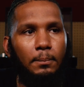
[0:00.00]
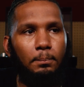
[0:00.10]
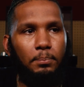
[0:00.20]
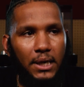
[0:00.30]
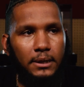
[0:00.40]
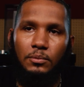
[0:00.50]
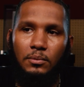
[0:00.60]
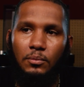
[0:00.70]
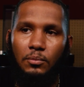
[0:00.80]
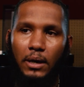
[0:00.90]
but
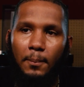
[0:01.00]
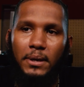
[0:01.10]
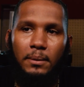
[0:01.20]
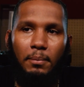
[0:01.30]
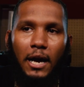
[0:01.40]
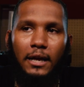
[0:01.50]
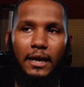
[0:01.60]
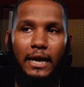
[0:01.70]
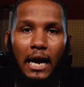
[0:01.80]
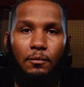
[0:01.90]
what I mean by
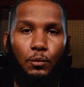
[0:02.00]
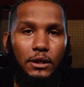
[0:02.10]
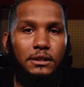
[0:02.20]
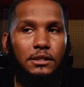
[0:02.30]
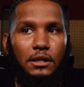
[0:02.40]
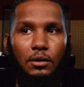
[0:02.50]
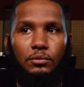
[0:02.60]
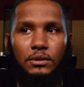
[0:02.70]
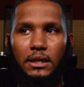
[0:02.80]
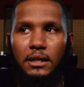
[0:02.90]
like I'm willing to
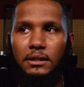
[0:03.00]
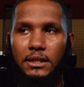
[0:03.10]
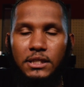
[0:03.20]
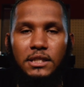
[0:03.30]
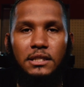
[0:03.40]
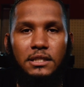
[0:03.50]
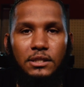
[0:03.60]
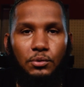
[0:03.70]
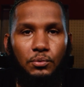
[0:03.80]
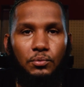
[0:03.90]
go the distance
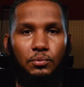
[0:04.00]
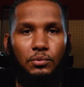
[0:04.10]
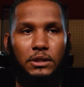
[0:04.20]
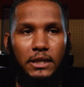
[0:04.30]
to